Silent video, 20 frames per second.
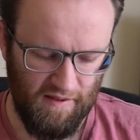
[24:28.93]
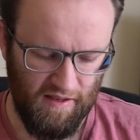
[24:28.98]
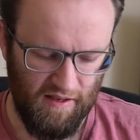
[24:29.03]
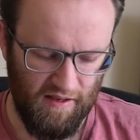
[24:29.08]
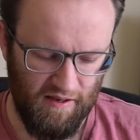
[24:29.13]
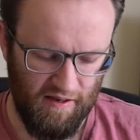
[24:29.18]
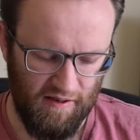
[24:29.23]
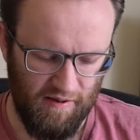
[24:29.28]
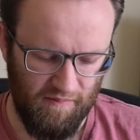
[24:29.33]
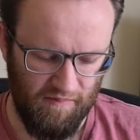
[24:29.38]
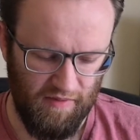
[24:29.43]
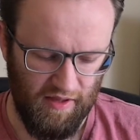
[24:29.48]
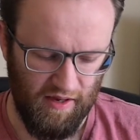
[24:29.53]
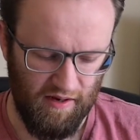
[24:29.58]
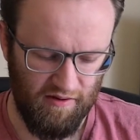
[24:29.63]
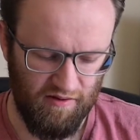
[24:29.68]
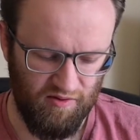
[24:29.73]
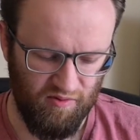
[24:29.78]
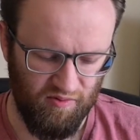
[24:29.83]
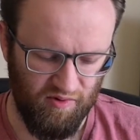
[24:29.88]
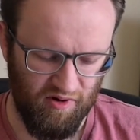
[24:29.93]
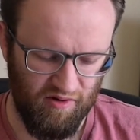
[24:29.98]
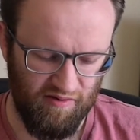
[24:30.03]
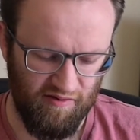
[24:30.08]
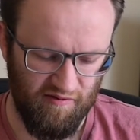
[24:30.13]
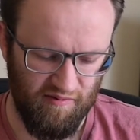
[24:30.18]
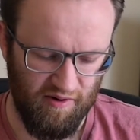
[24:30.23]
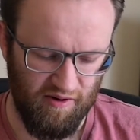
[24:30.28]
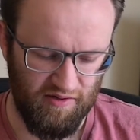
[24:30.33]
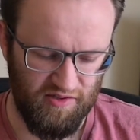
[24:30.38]
How did the role of
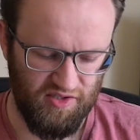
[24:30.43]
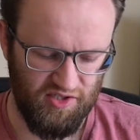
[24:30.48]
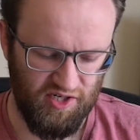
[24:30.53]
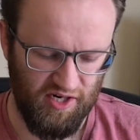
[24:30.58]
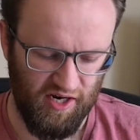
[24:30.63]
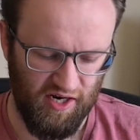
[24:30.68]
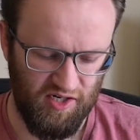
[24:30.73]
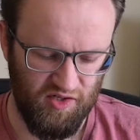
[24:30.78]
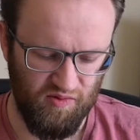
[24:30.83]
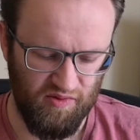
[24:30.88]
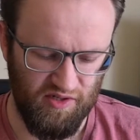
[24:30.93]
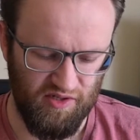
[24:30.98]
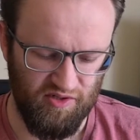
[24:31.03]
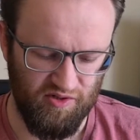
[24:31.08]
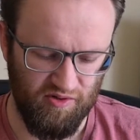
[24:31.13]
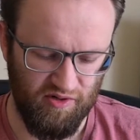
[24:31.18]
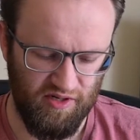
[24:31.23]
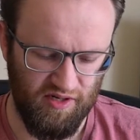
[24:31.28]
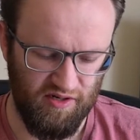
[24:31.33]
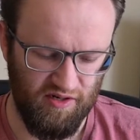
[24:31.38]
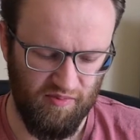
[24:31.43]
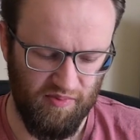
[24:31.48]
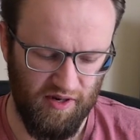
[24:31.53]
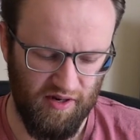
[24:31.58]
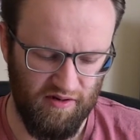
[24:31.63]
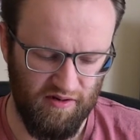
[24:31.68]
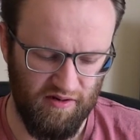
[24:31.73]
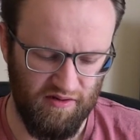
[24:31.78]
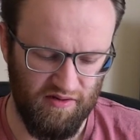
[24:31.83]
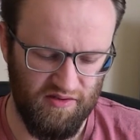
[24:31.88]
your parents change when you took
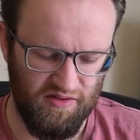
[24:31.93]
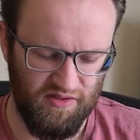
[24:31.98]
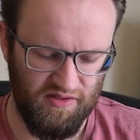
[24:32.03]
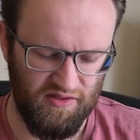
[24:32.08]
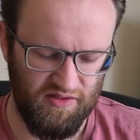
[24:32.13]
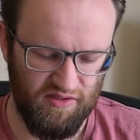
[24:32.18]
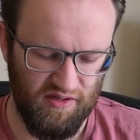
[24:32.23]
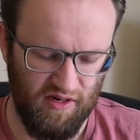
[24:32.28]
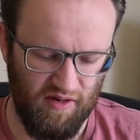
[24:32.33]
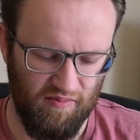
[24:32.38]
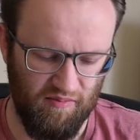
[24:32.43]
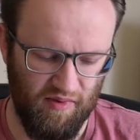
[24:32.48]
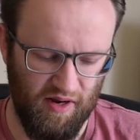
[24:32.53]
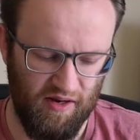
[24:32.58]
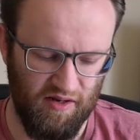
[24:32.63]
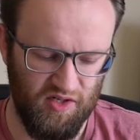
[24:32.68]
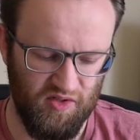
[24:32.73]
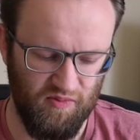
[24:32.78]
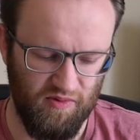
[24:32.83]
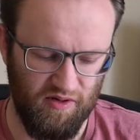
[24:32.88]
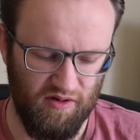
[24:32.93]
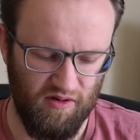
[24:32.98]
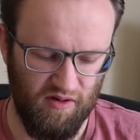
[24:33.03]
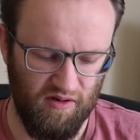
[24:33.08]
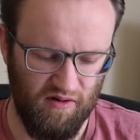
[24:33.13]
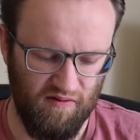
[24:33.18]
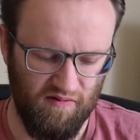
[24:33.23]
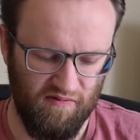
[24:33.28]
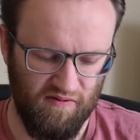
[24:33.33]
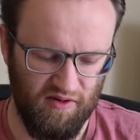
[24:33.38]
independence and management
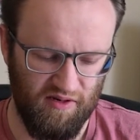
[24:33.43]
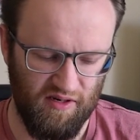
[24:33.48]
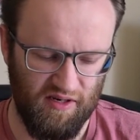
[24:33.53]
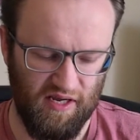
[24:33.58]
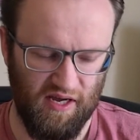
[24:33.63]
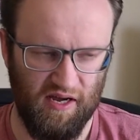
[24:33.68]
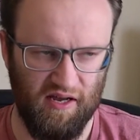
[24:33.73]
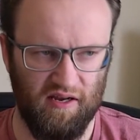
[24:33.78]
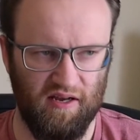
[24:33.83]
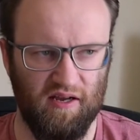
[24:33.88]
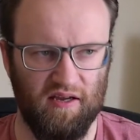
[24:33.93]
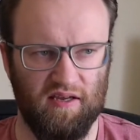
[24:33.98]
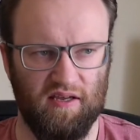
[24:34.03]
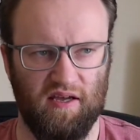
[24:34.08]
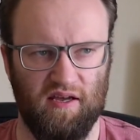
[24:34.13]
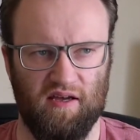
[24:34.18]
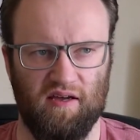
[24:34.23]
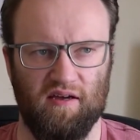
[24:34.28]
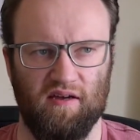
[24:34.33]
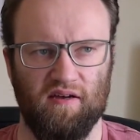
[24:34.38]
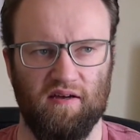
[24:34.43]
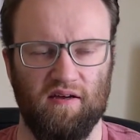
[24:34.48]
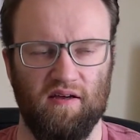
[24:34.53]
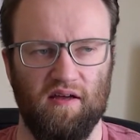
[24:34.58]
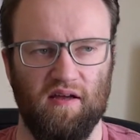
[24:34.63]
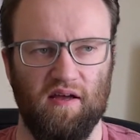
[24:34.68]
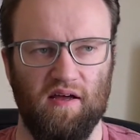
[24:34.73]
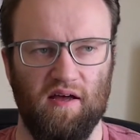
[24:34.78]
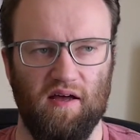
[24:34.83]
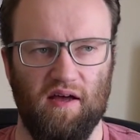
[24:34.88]
for your cardiac care?
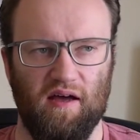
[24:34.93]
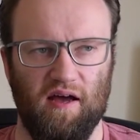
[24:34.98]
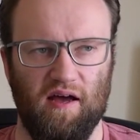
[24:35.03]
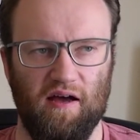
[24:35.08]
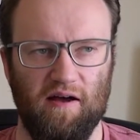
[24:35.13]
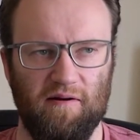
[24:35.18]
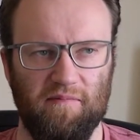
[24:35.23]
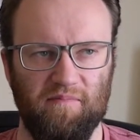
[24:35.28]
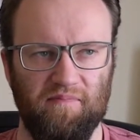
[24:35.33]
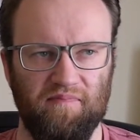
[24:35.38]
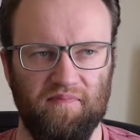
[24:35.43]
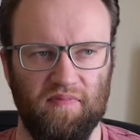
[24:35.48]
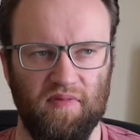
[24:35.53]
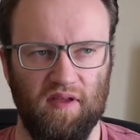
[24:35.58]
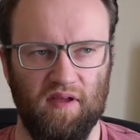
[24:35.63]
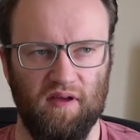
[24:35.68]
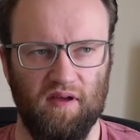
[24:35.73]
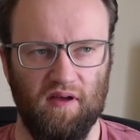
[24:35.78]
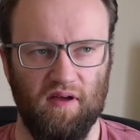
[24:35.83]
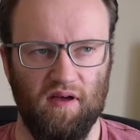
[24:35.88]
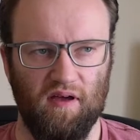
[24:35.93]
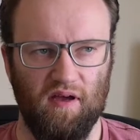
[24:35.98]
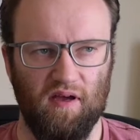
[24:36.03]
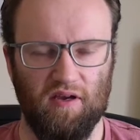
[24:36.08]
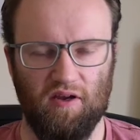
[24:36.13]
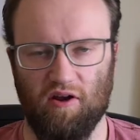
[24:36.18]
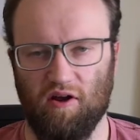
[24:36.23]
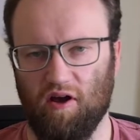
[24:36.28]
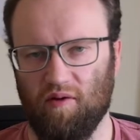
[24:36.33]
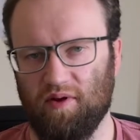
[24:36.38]

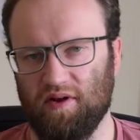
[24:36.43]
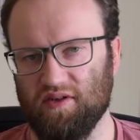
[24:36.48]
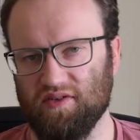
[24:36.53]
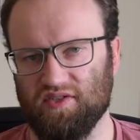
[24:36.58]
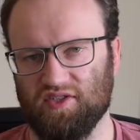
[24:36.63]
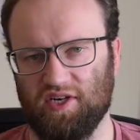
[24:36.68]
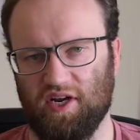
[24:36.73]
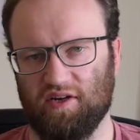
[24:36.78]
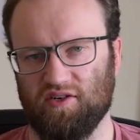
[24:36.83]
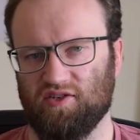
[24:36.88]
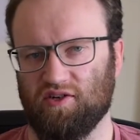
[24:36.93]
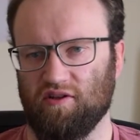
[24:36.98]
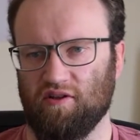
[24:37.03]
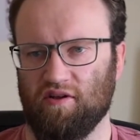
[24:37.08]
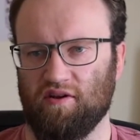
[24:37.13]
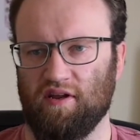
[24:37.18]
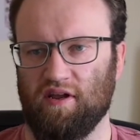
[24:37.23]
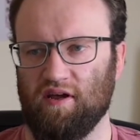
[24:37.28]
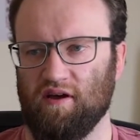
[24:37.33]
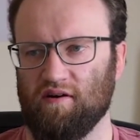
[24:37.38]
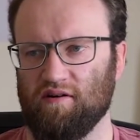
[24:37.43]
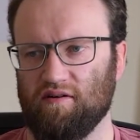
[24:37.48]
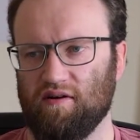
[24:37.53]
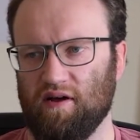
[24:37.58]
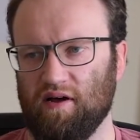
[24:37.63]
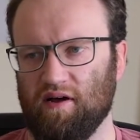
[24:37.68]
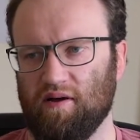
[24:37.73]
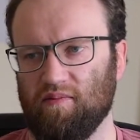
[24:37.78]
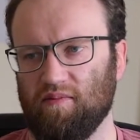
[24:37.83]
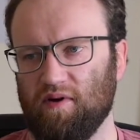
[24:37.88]
You know, I mean, it's changed a lot now.
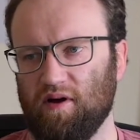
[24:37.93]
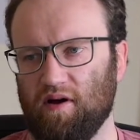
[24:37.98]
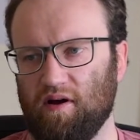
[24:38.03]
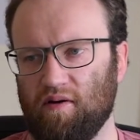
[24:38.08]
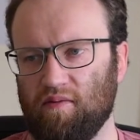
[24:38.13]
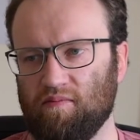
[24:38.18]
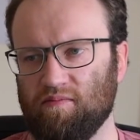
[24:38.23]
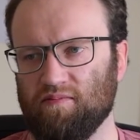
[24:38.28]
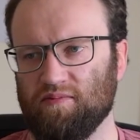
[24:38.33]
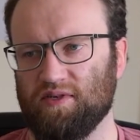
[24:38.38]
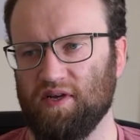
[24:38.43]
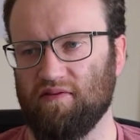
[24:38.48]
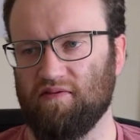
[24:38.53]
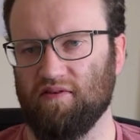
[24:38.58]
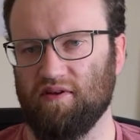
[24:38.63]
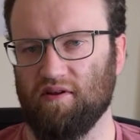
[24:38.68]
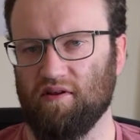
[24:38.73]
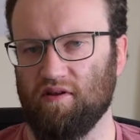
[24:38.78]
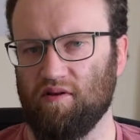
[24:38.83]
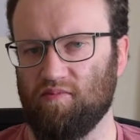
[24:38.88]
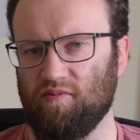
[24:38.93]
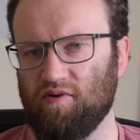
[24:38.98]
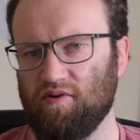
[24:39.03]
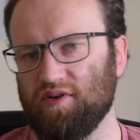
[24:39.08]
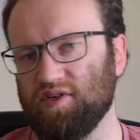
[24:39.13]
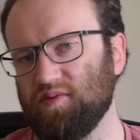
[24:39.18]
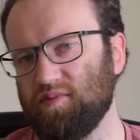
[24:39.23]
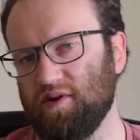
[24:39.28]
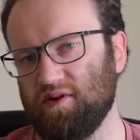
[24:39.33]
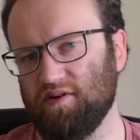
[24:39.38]
I'm definitely a lot more
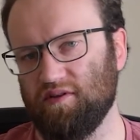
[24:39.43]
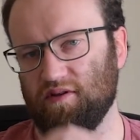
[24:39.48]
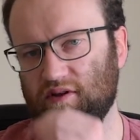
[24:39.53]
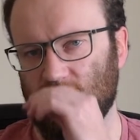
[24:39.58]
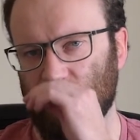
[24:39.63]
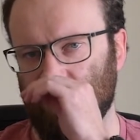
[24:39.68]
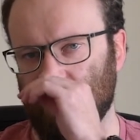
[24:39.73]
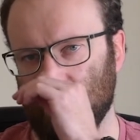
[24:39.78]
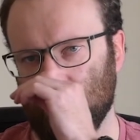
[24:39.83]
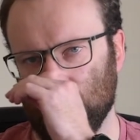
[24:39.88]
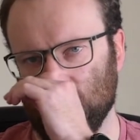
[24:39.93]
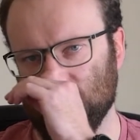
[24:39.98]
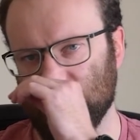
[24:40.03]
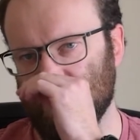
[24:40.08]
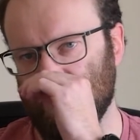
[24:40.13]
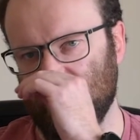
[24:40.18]
independent than I was.